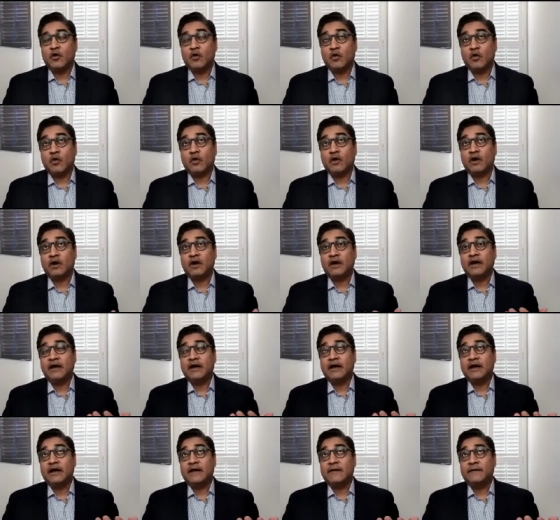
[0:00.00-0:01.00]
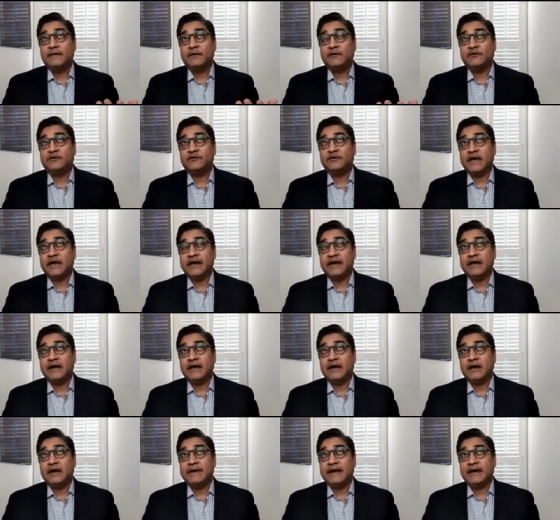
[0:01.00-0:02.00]
or there's
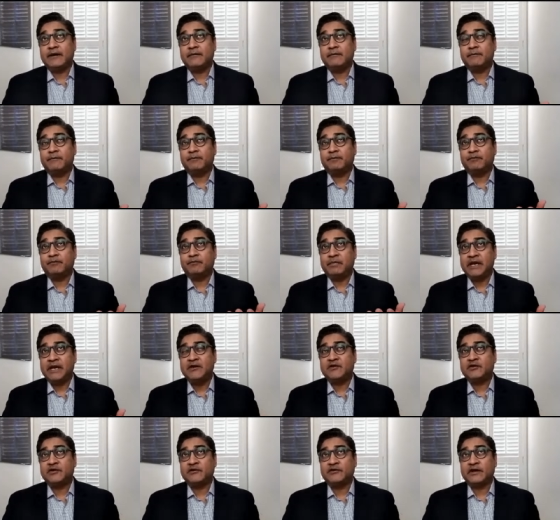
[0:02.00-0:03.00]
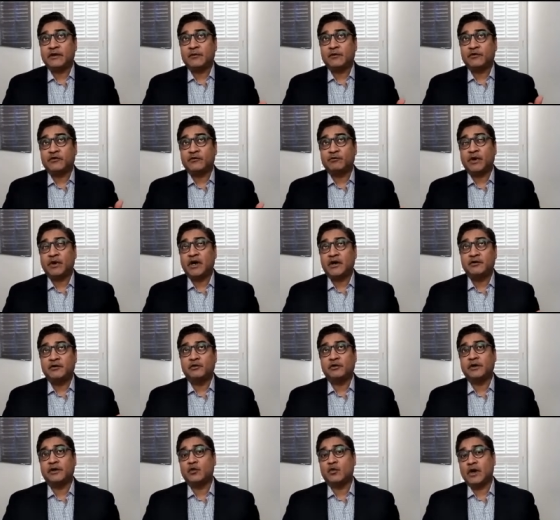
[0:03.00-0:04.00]
data about patients that respond
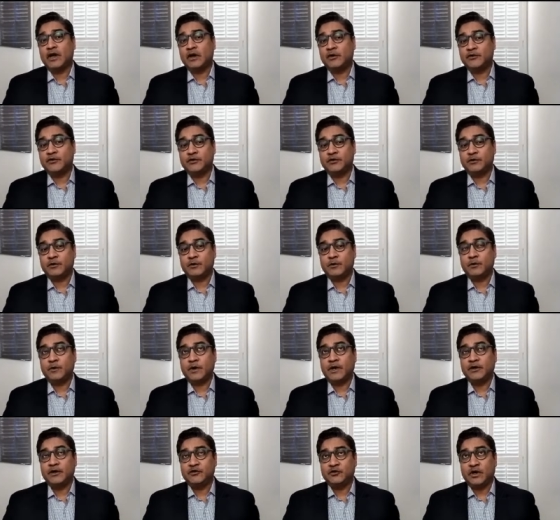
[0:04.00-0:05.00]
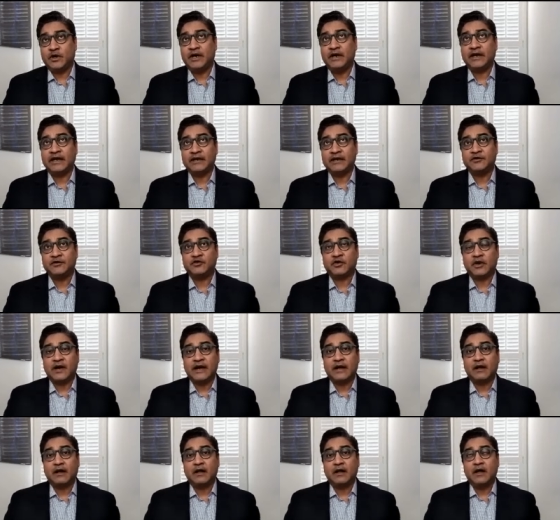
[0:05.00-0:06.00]
really well to a drug in a
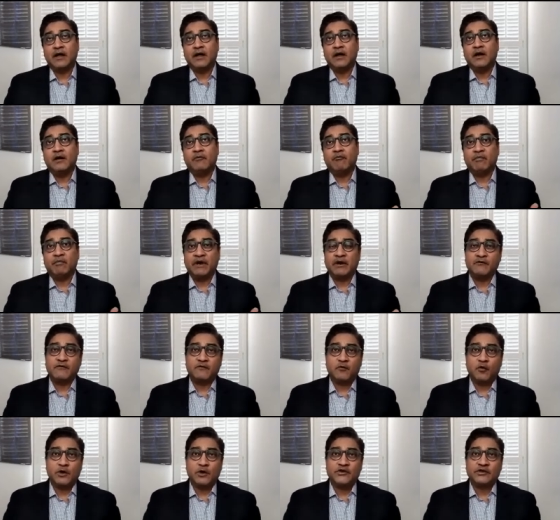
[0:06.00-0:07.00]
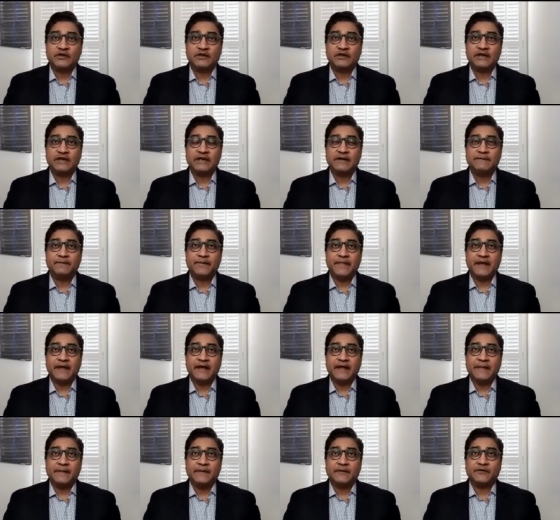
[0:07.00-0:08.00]
trial, but unfortunately,
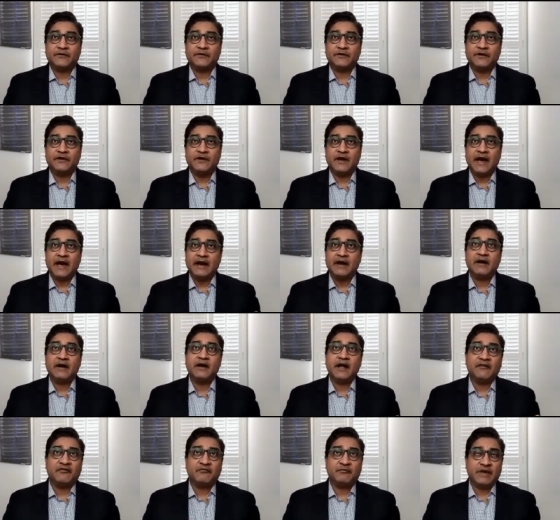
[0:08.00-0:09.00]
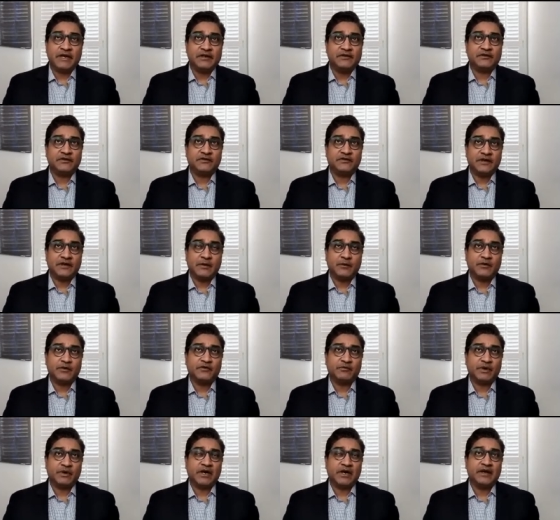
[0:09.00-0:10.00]
there's not enough patients that
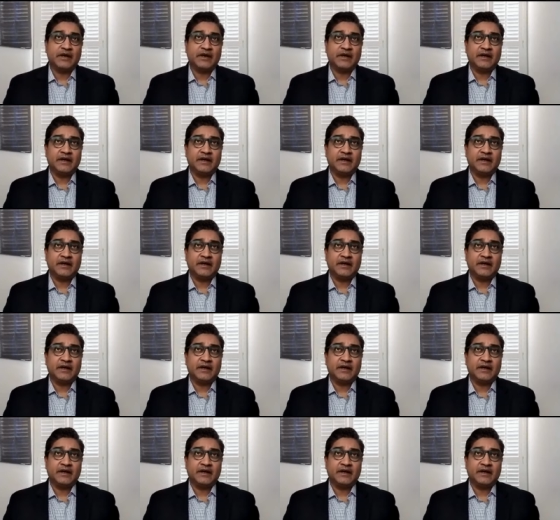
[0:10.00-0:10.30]
respond.